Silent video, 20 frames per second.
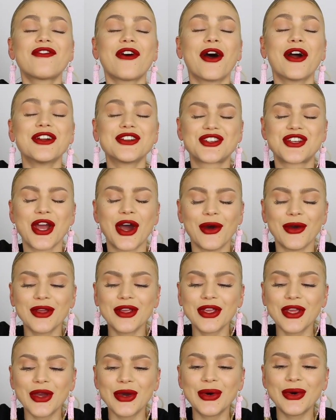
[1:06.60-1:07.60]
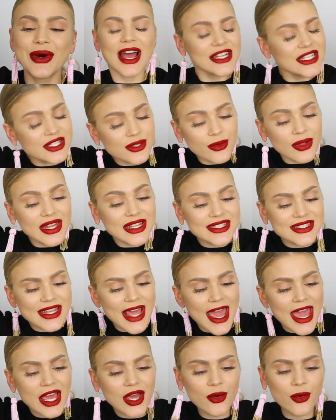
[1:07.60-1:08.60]
before showing you, I just want to
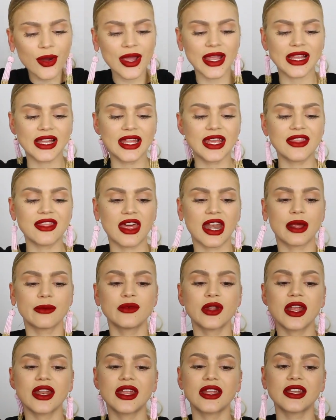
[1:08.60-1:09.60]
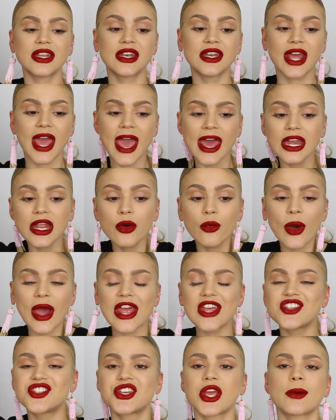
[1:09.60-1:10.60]
say quickly that I'm not in any
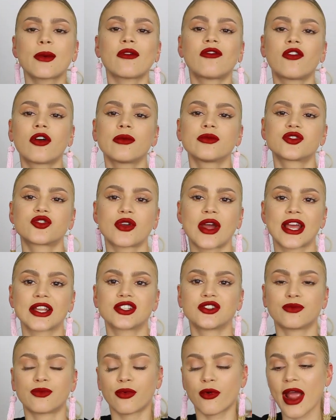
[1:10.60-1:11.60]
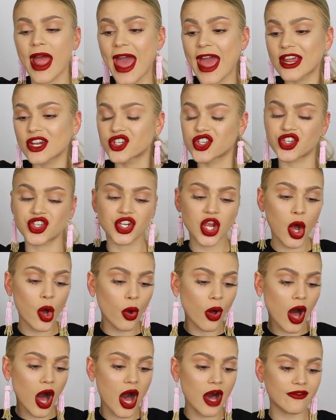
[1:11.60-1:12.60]
way, shape, or form trying to brag,
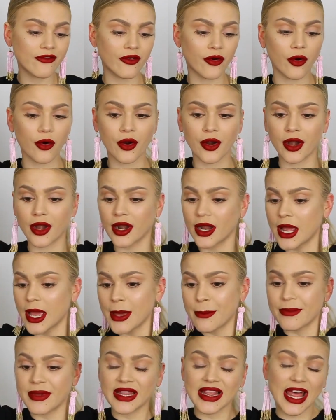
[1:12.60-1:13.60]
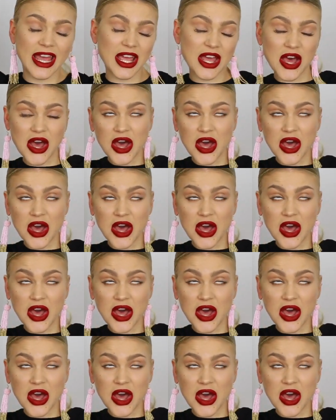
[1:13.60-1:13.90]
show off, or be like,